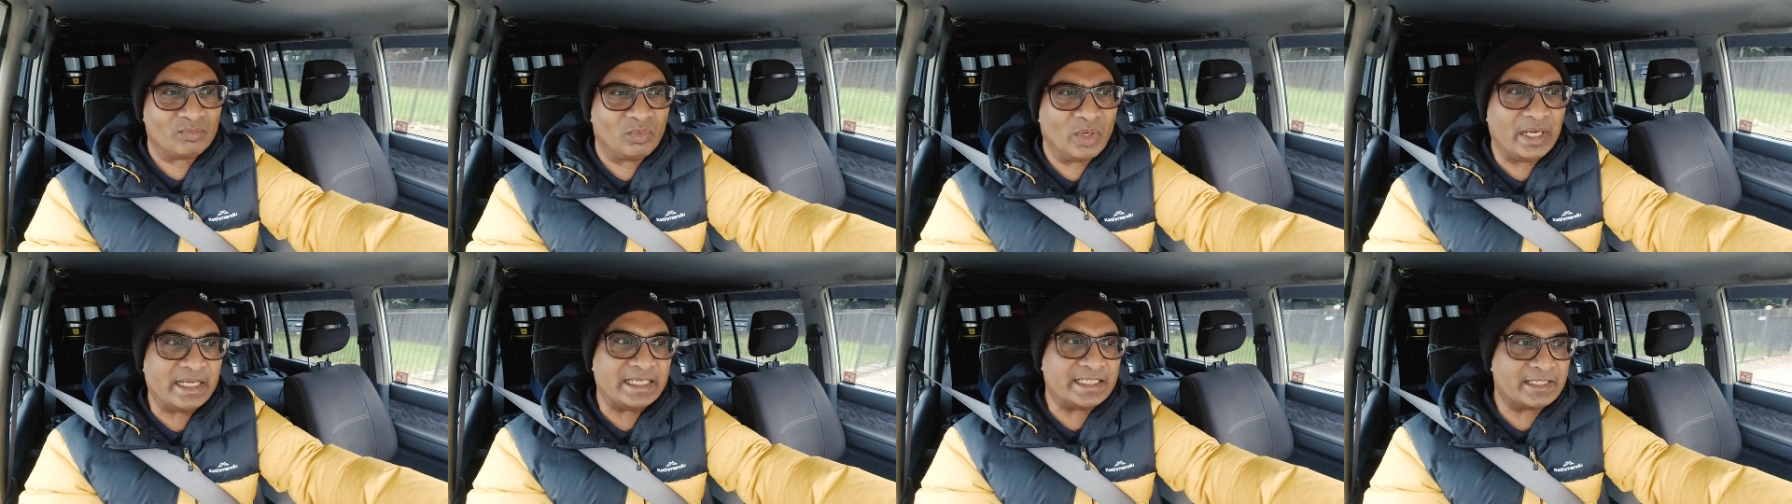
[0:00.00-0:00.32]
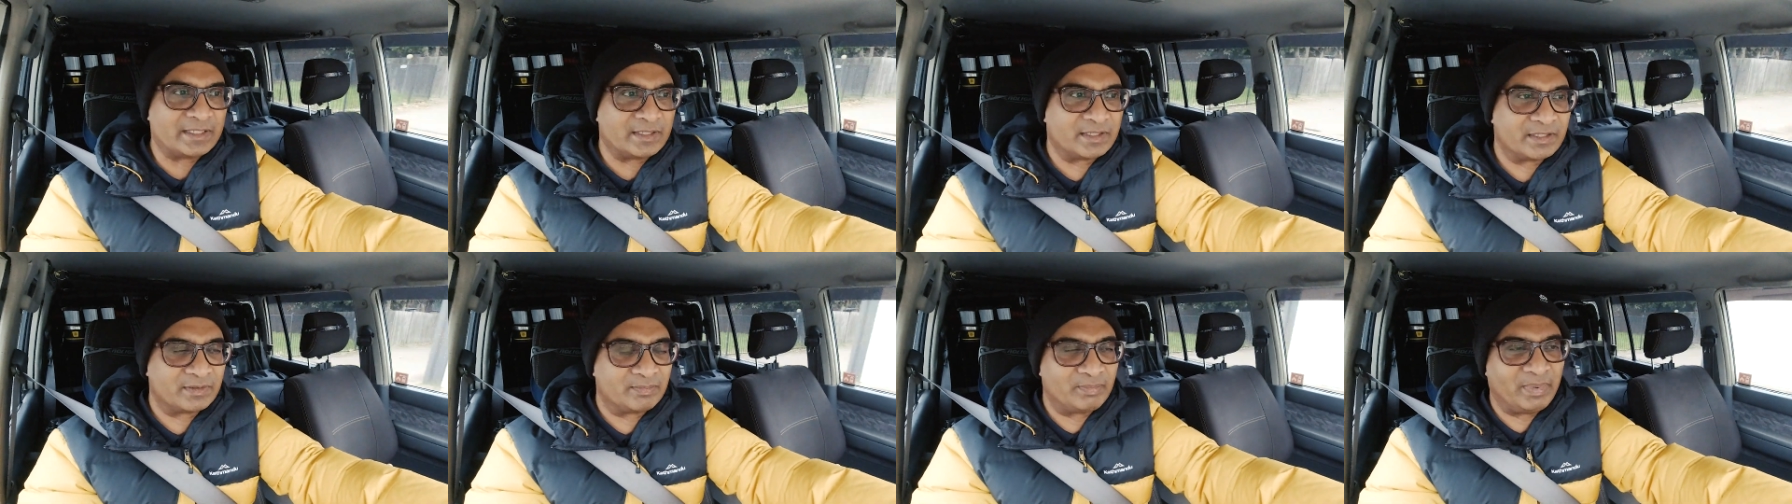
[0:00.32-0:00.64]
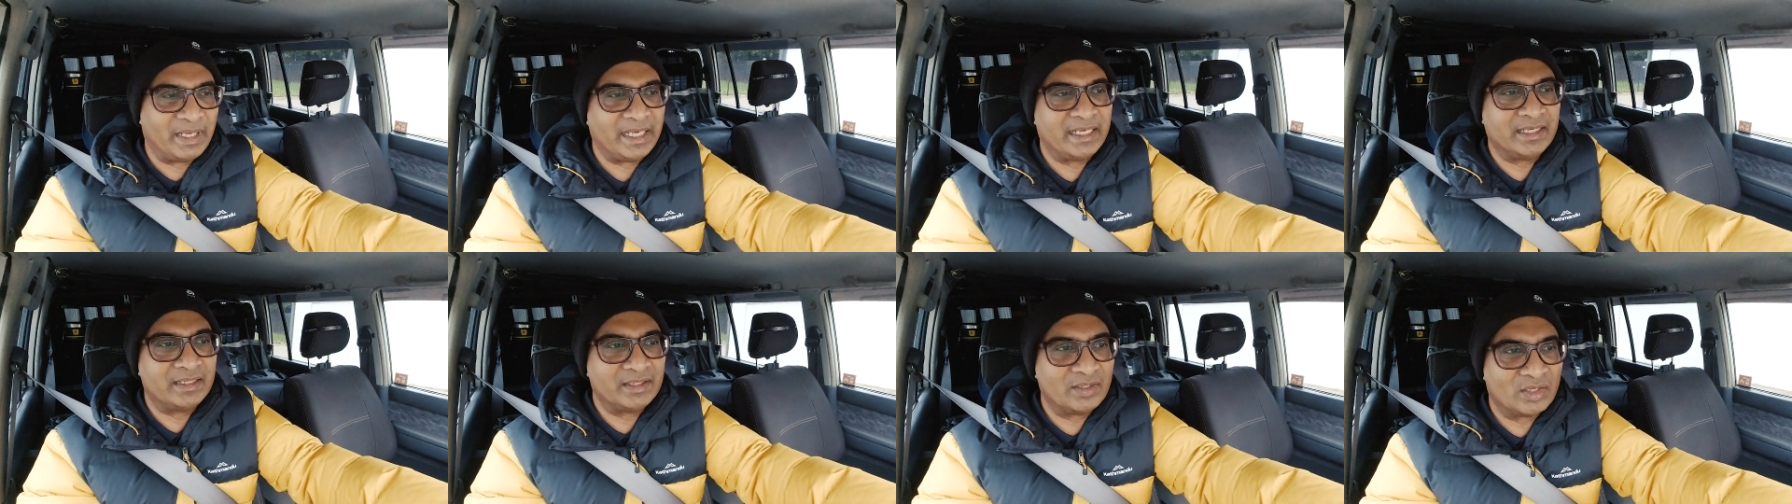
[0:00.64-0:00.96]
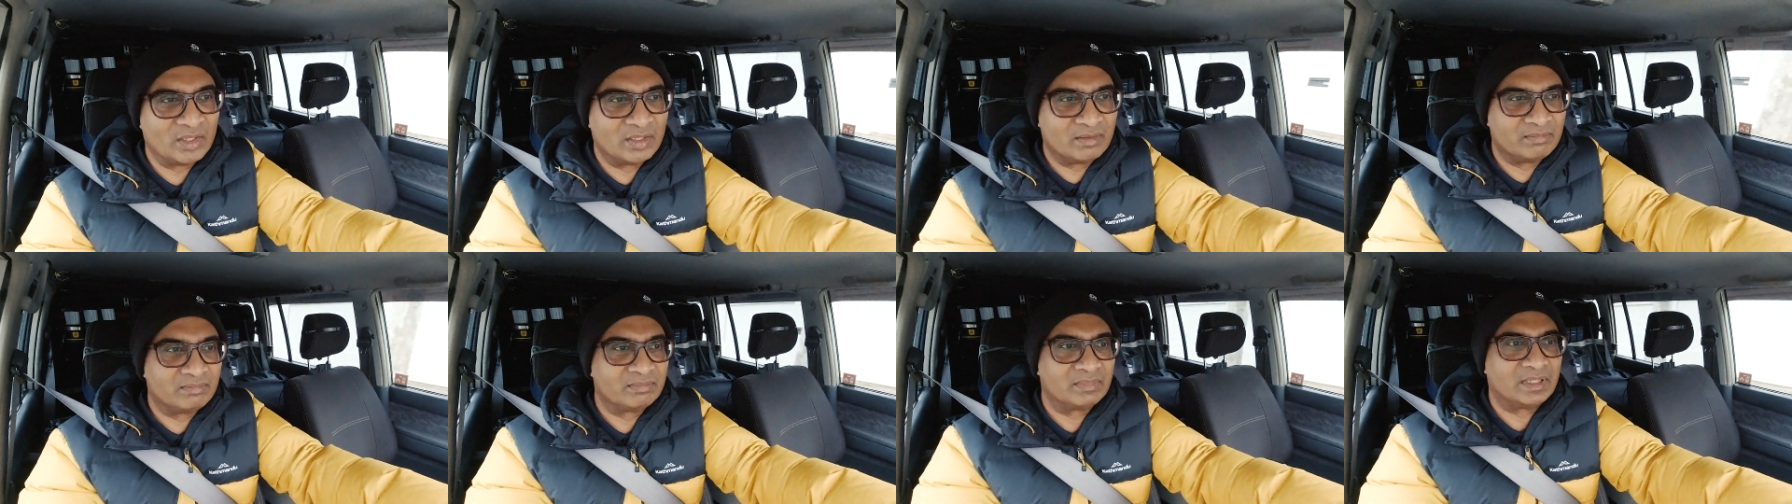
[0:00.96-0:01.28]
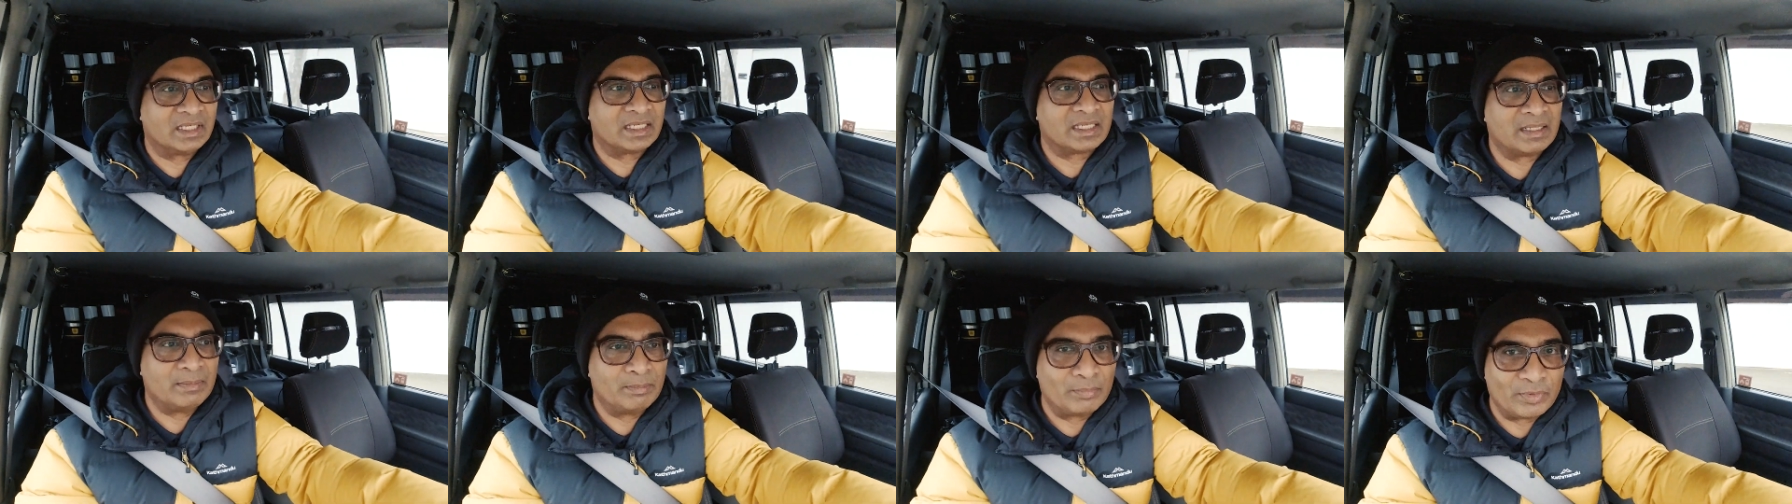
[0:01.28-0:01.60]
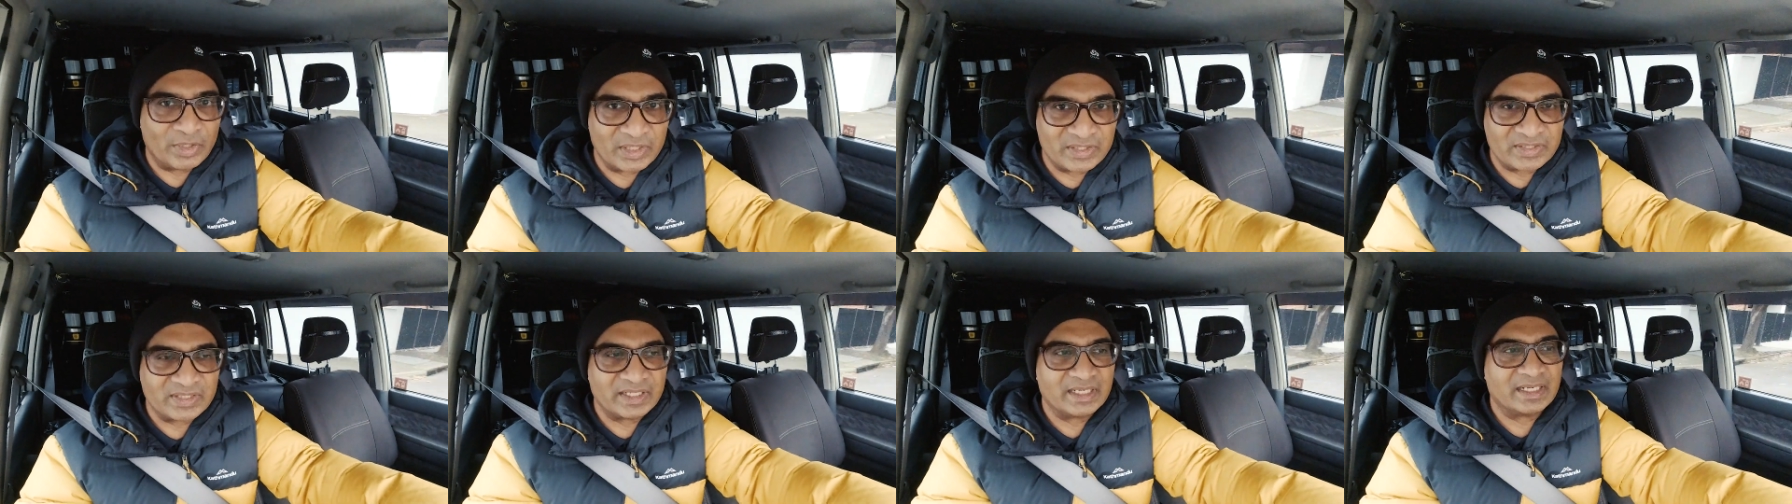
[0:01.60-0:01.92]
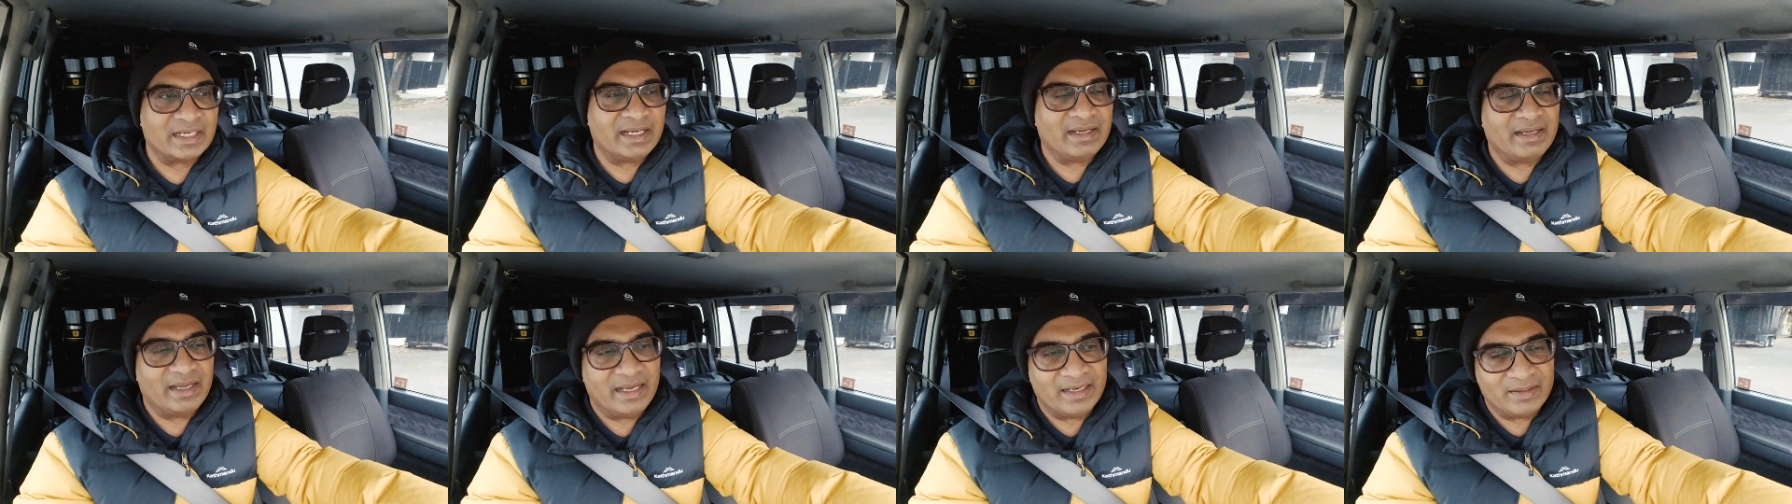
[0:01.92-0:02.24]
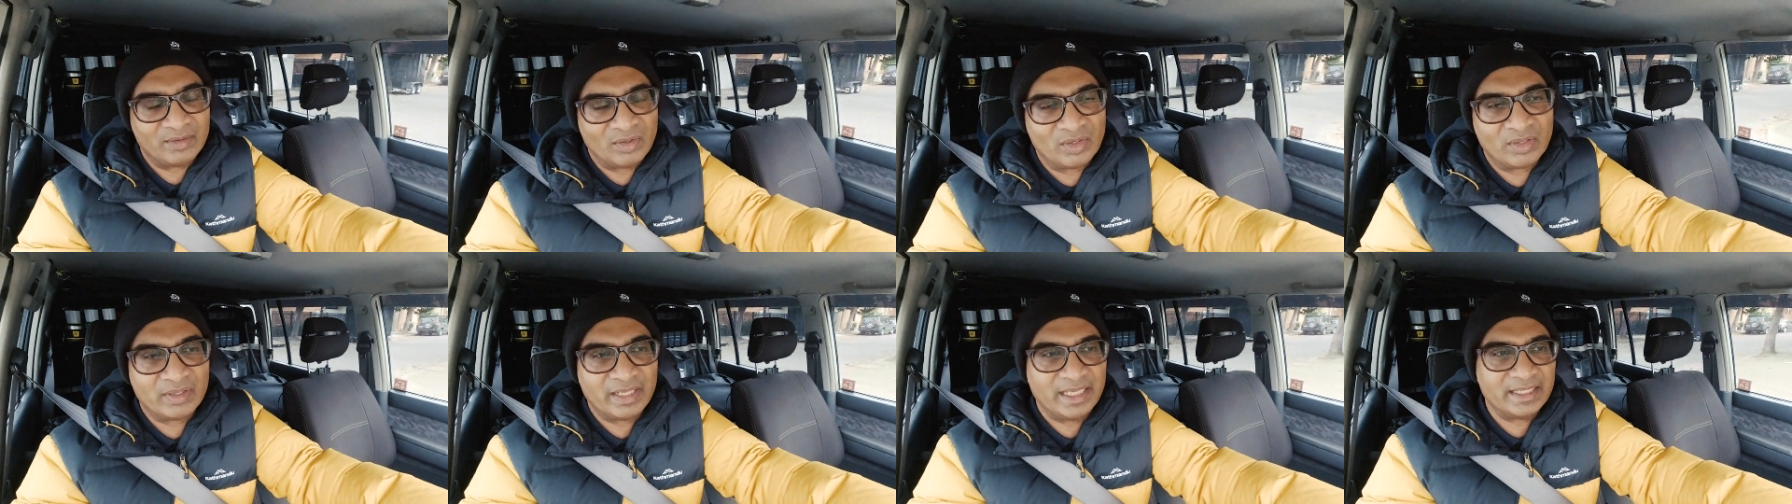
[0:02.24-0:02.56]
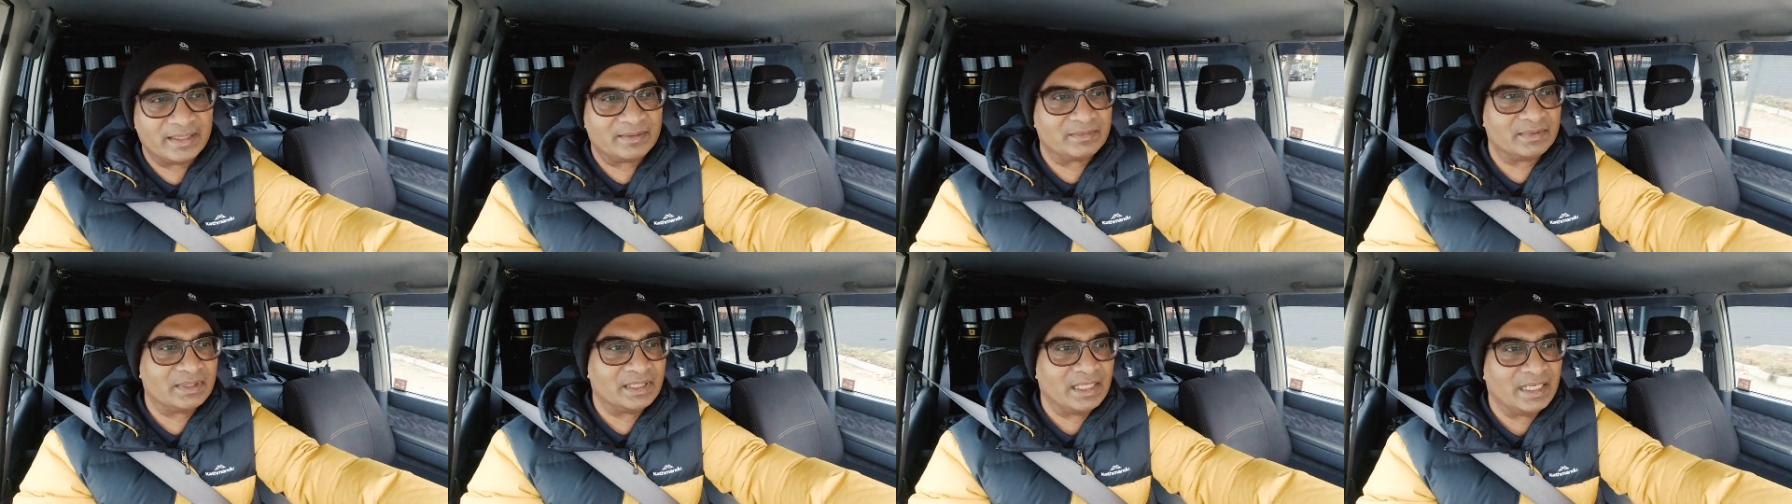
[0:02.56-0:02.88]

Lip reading: why spend on compressor and all that?